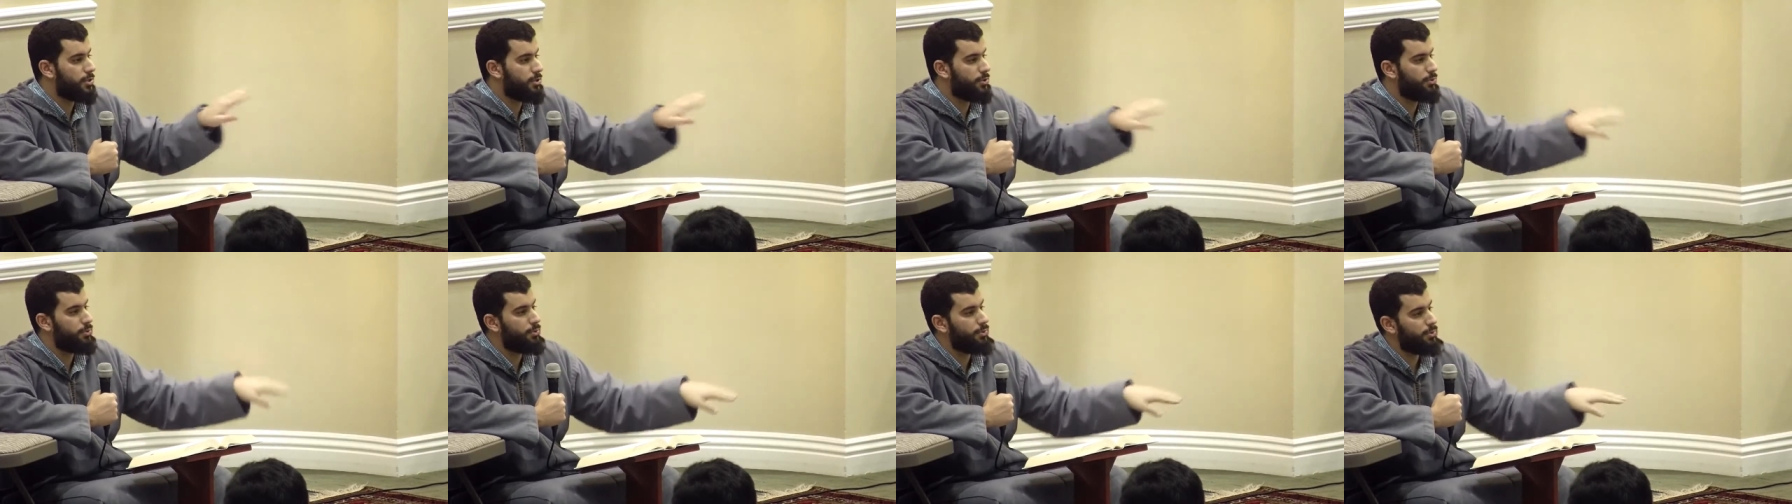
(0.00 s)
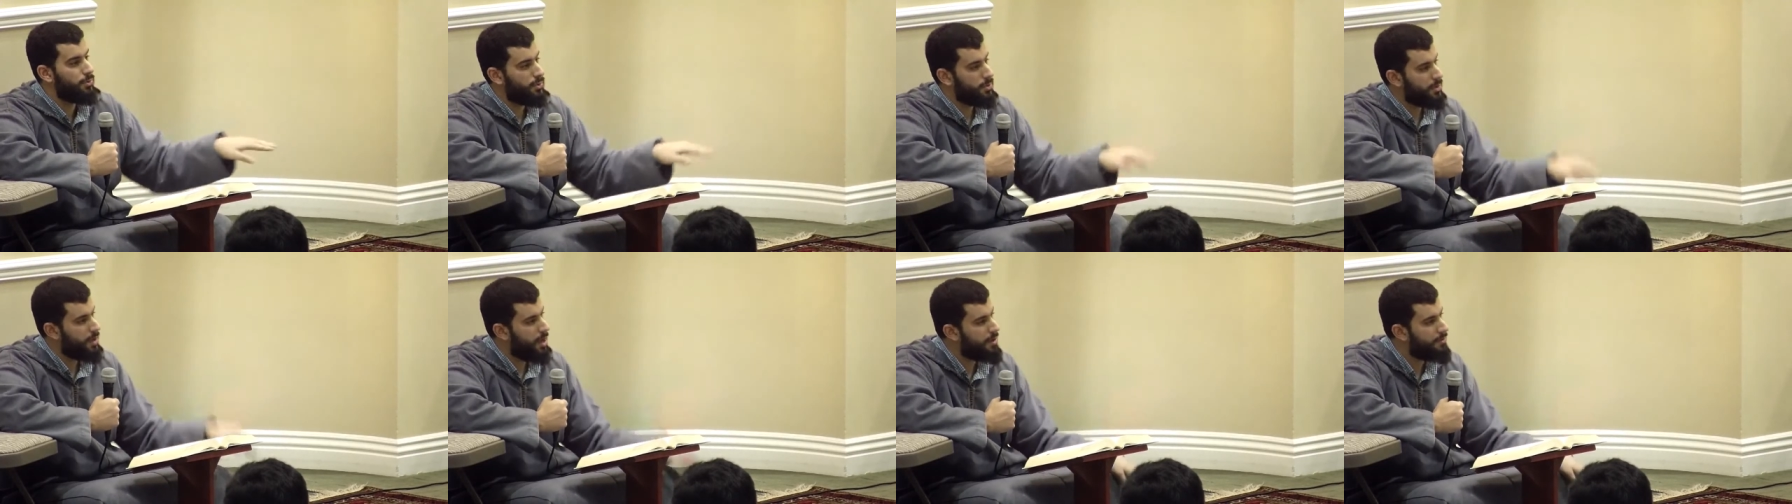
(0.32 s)

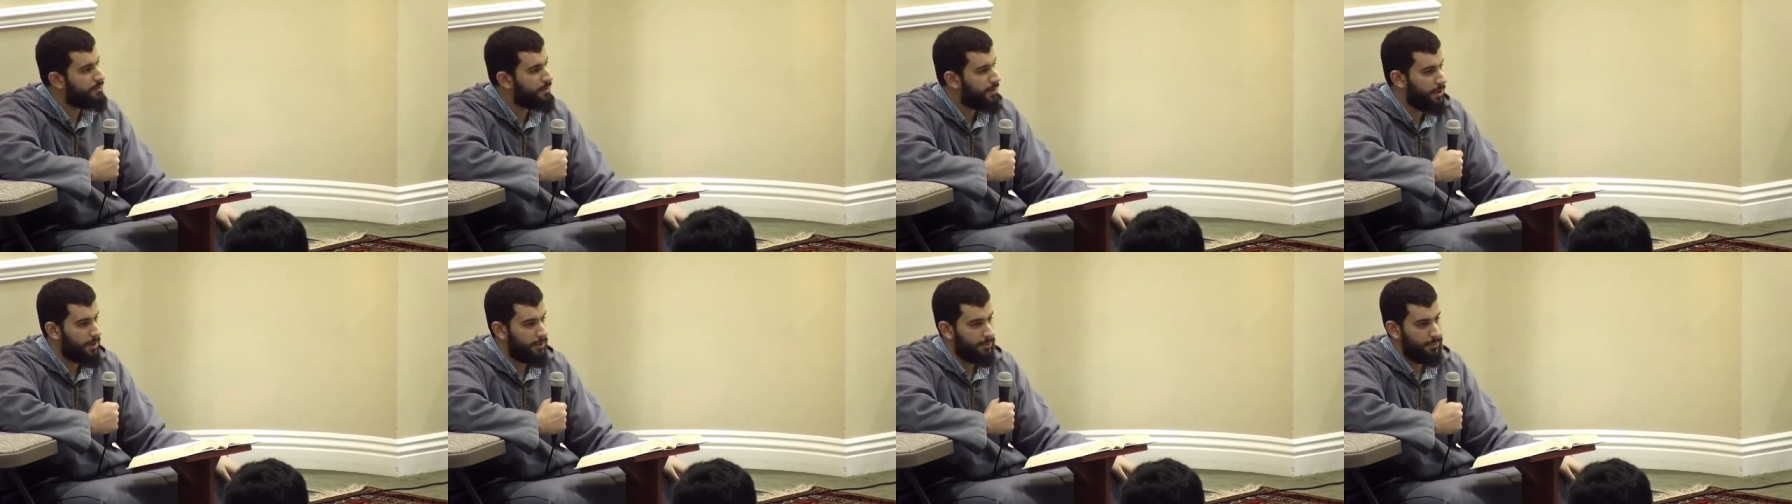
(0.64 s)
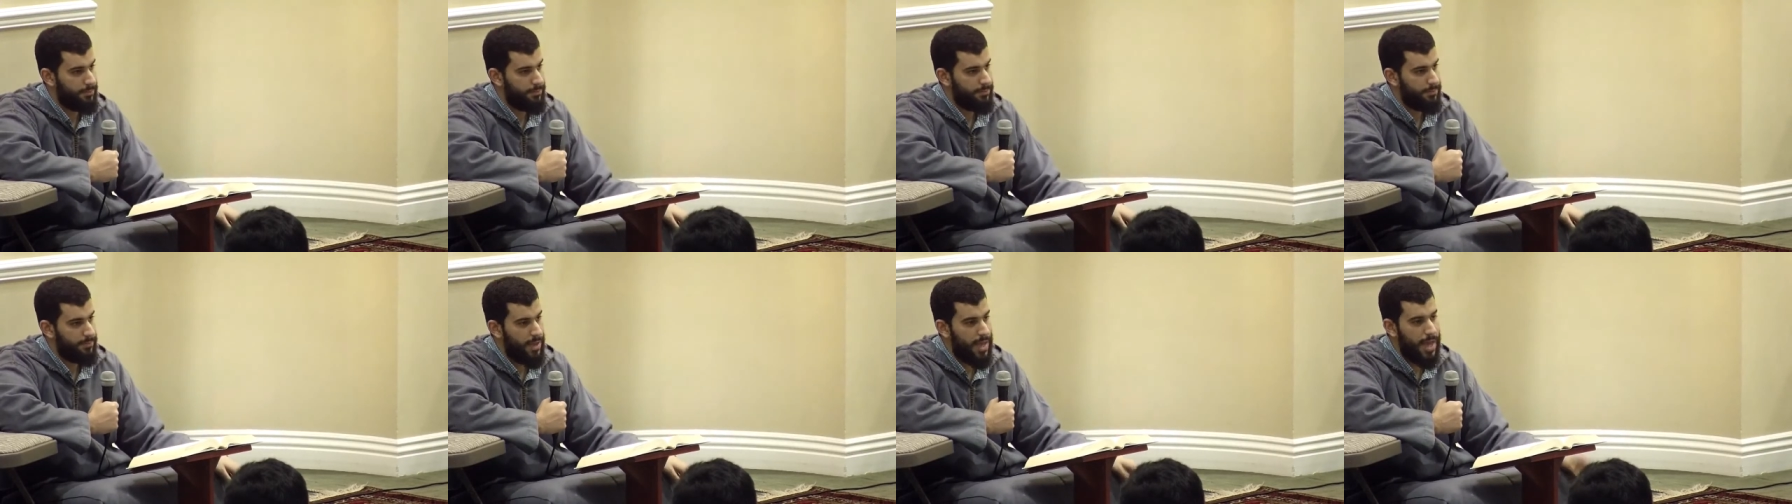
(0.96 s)
to cover.
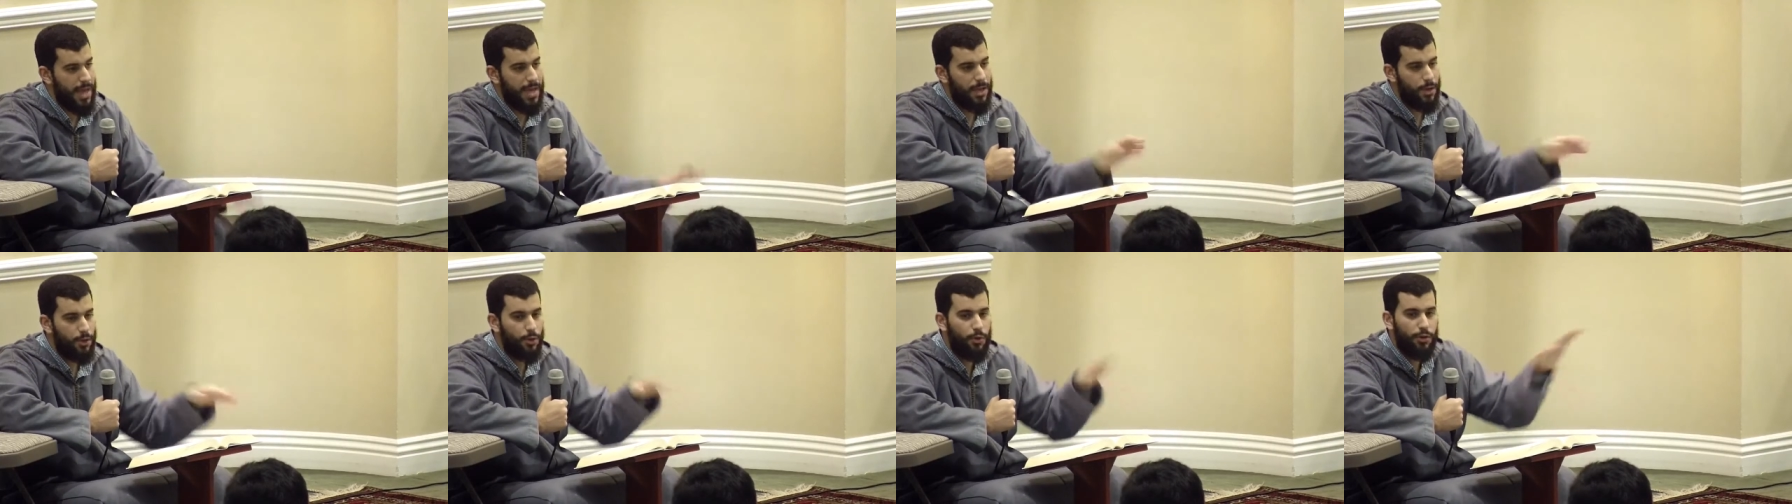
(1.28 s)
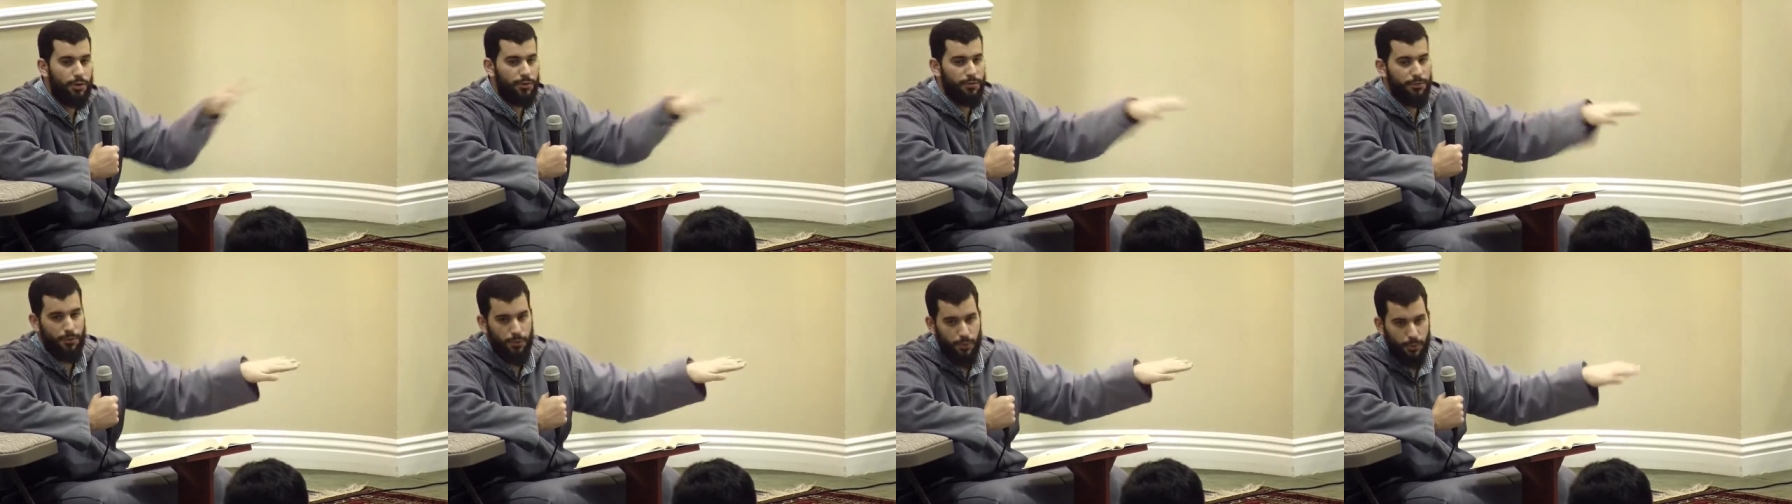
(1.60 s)
Ay
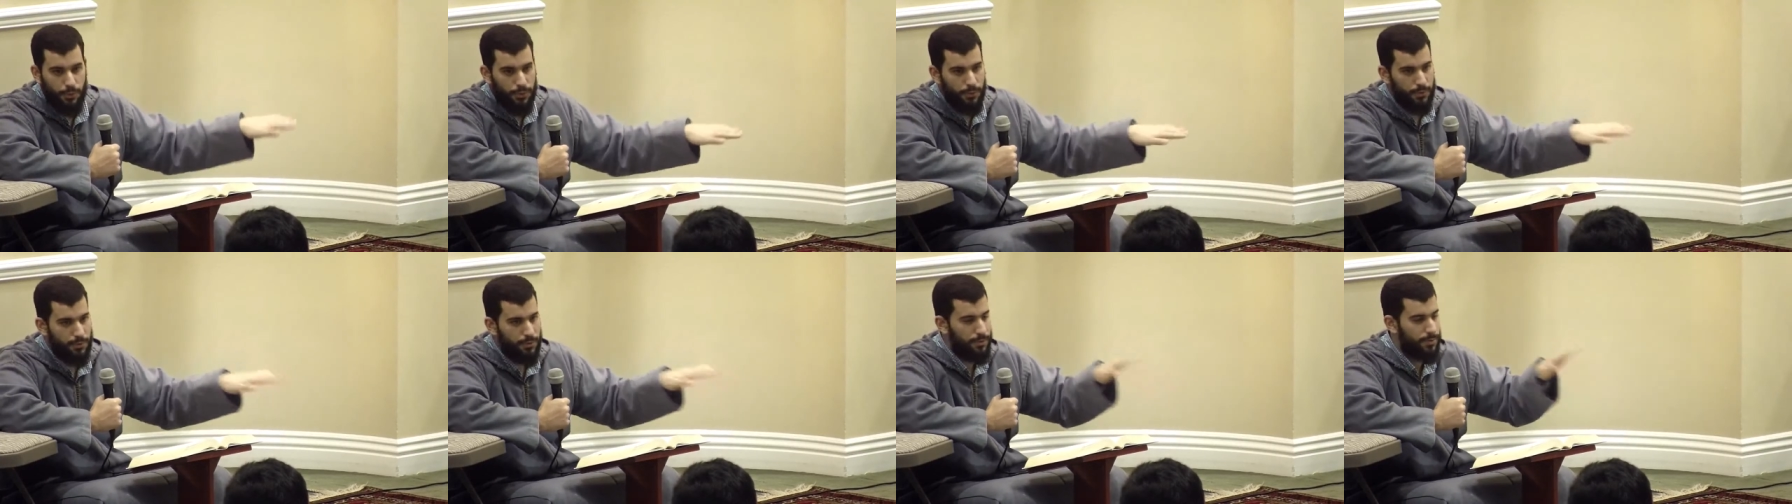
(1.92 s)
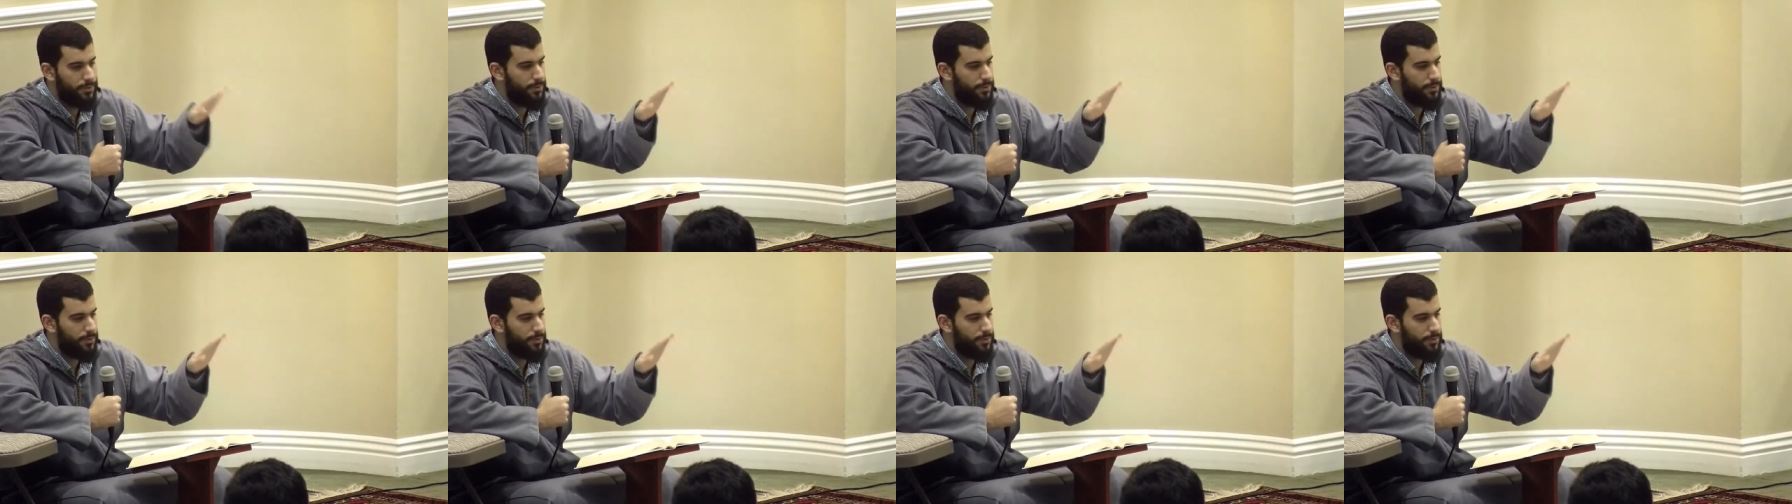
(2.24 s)
u'fu.